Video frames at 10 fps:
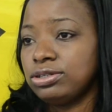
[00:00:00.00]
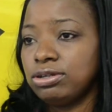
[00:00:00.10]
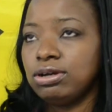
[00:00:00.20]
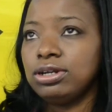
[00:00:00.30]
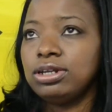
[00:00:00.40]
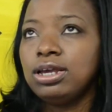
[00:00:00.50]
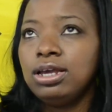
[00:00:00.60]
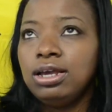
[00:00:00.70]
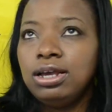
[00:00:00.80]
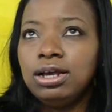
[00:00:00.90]
started.
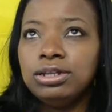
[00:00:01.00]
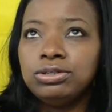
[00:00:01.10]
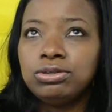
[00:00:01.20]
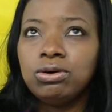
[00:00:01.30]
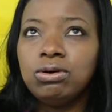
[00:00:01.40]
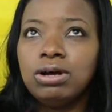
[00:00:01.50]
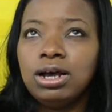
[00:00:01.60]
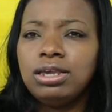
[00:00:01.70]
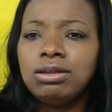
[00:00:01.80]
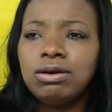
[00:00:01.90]
And so,
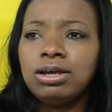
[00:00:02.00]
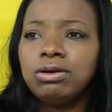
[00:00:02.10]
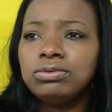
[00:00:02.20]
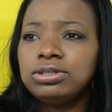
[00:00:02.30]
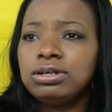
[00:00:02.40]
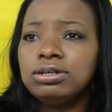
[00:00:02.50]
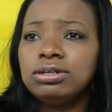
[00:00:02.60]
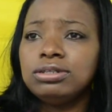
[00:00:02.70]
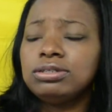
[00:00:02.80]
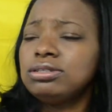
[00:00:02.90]
I always tell
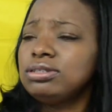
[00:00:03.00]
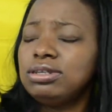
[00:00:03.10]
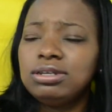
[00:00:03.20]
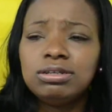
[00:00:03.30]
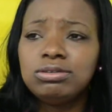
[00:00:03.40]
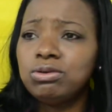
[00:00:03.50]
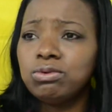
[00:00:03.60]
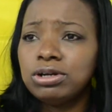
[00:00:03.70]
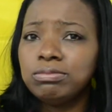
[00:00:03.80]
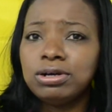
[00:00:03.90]
girls, don't
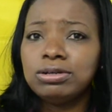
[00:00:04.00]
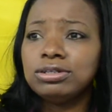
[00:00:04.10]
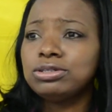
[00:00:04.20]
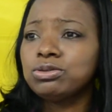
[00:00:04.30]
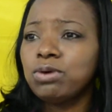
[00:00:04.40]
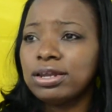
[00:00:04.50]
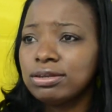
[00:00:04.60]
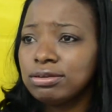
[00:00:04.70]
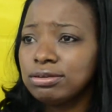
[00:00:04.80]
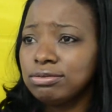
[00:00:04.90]
worry about a little sweat
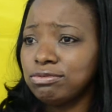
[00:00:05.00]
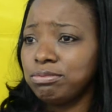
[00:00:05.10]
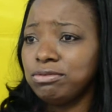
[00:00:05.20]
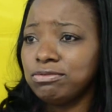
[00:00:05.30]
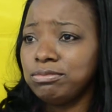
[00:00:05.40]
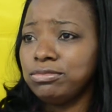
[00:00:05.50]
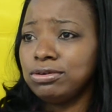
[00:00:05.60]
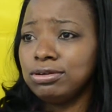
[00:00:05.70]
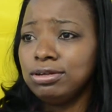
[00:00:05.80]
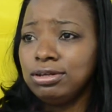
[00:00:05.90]
dripping from
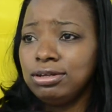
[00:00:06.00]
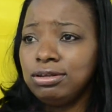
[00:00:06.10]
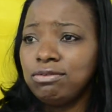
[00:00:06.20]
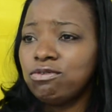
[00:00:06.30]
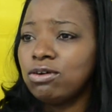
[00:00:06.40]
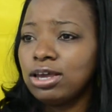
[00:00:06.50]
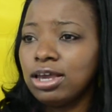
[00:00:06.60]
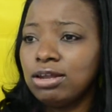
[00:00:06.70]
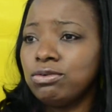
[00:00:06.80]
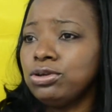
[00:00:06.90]
your
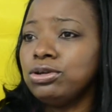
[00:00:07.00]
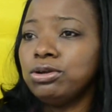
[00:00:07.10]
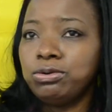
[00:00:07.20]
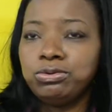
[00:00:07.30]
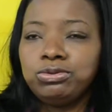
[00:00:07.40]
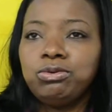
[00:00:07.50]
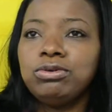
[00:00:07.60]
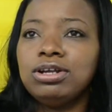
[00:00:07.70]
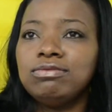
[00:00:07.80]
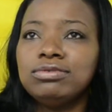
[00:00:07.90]
forehead or your nose or
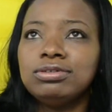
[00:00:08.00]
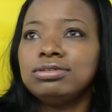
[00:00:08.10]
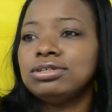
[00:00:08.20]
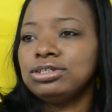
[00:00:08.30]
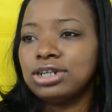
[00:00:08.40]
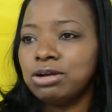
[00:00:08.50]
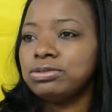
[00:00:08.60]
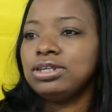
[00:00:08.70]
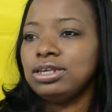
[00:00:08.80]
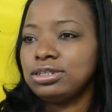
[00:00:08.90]
whatever. A
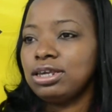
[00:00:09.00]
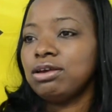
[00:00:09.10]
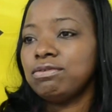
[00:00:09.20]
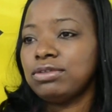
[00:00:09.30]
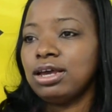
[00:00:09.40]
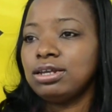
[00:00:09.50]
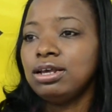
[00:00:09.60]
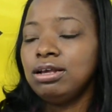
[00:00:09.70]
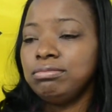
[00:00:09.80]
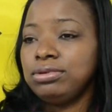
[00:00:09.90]
shower takes care of that.
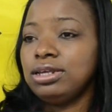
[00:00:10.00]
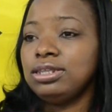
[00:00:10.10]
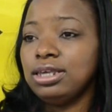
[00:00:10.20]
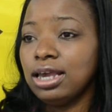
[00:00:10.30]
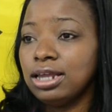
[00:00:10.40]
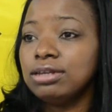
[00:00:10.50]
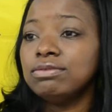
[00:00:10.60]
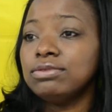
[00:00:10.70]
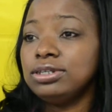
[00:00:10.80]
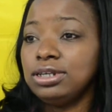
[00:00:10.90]
But at the end
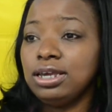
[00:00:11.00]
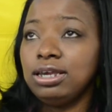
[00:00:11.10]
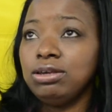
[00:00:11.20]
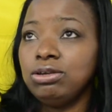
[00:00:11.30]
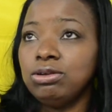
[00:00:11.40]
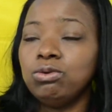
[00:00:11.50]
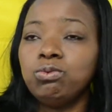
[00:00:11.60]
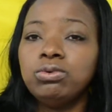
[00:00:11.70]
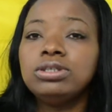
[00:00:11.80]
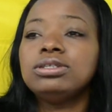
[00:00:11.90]
of the day,
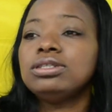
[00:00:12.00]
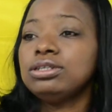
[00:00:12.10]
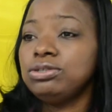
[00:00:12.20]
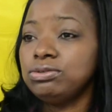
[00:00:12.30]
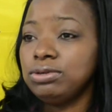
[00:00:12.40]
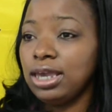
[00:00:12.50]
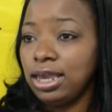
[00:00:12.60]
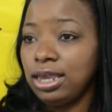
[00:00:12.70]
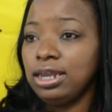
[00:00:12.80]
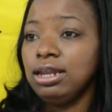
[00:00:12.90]
what is it that you
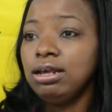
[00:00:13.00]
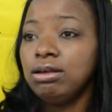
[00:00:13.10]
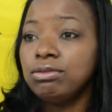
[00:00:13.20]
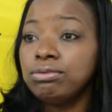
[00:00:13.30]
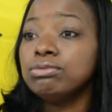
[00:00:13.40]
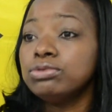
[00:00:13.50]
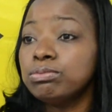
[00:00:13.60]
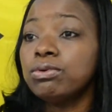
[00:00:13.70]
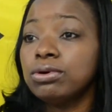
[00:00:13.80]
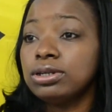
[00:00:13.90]
gain through
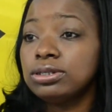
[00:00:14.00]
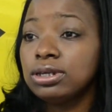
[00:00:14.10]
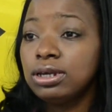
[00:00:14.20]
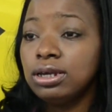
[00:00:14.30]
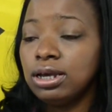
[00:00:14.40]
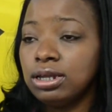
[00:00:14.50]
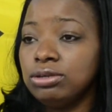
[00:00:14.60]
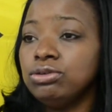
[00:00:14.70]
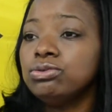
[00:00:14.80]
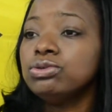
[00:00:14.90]
sports?
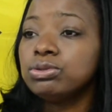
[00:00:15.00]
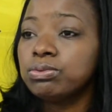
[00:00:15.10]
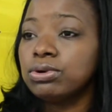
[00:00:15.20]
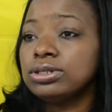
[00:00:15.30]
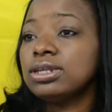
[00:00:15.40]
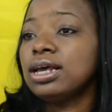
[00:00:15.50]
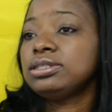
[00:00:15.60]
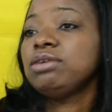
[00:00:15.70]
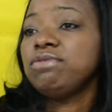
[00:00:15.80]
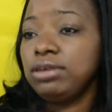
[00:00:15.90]
And use sports
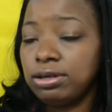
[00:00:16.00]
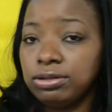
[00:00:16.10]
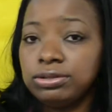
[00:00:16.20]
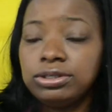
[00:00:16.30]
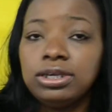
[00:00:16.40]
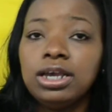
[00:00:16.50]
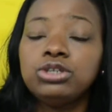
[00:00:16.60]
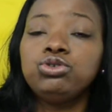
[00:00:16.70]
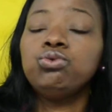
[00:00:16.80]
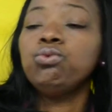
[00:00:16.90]
as a vehicle to
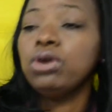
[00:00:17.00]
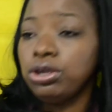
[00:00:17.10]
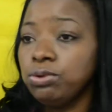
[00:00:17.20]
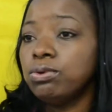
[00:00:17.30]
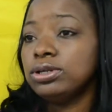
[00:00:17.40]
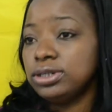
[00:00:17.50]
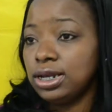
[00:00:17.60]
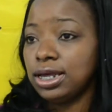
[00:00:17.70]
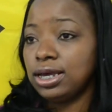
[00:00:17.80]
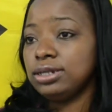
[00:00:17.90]
get you where you want to
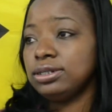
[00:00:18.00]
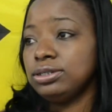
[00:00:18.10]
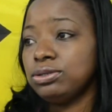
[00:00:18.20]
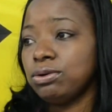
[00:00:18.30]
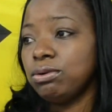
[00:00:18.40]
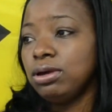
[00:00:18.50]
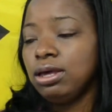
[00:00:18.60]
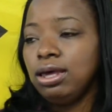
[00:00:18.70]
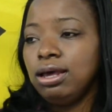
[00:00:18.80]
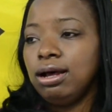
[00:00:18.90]
land. And so,
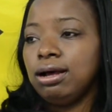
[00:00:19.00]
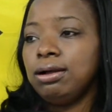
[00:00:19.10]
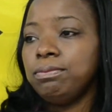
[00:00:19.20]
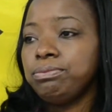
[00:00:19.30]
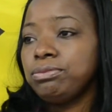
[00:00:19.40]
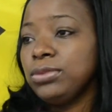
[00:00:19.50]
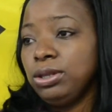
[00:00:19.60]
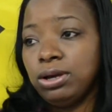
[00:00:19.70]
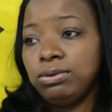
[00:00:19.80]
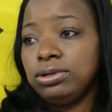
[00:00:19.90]

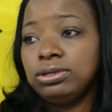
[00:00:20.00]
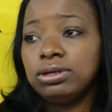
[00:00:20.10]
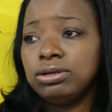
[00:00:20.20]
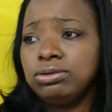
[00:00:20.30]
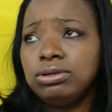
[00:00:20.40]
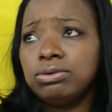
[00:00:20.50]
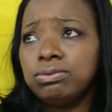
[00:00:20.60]
I would encourage,